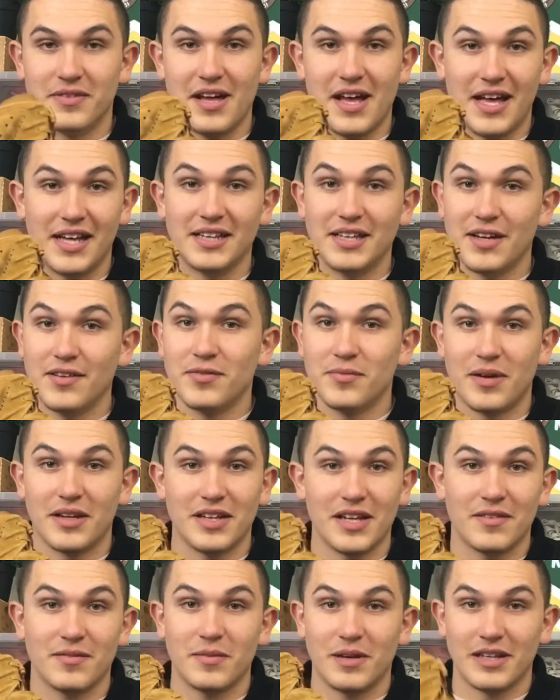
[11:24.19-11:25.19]
I love them. I
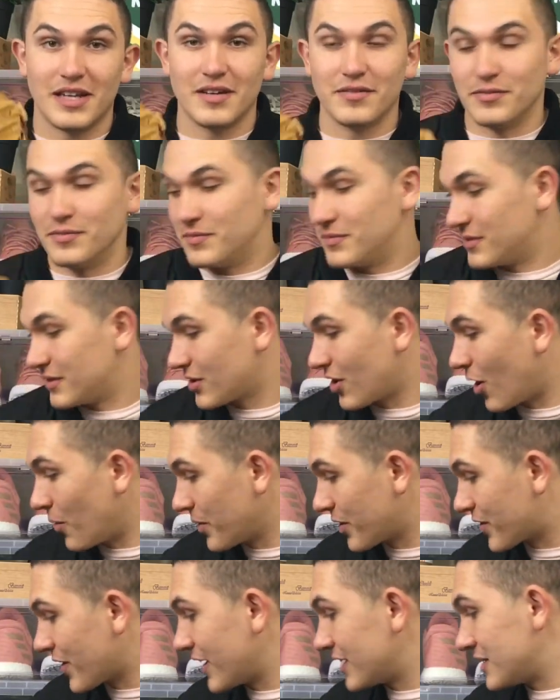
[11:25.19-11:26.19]
love them. I love them. Call
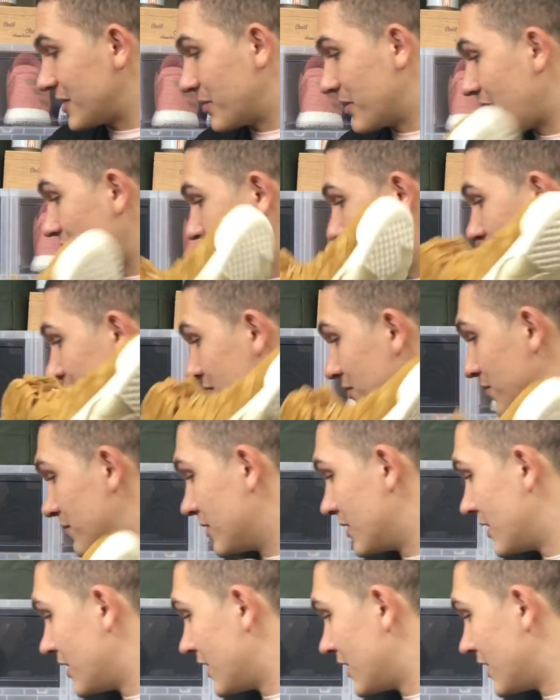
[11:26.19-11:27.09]
me crazy, but I love them.